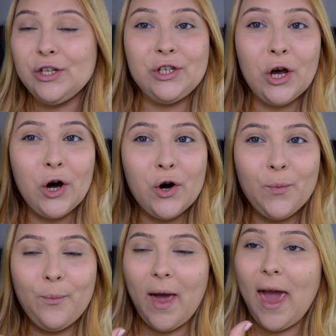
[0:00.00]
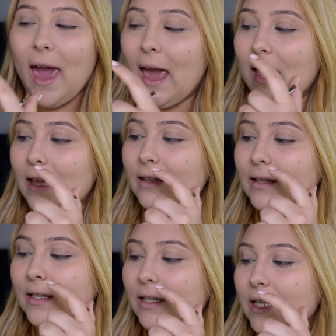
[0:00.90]
Taupe
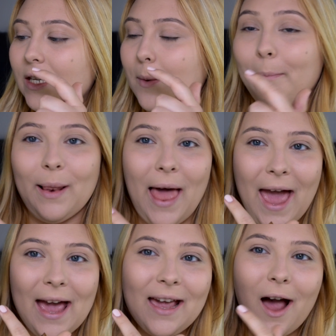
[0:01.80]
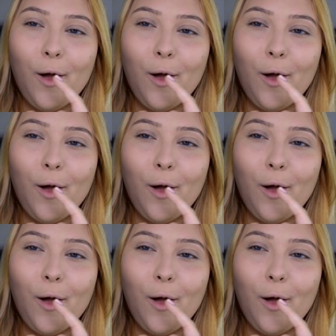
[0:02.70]
and Black.